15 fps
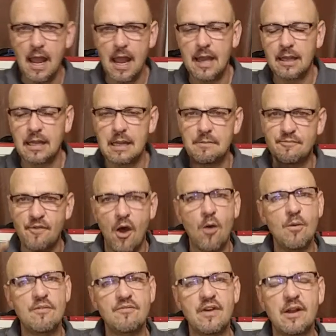and keep
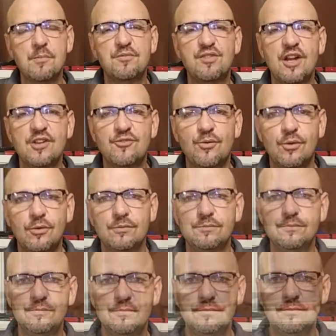following Venom Central.
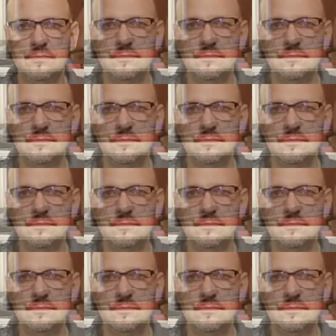We're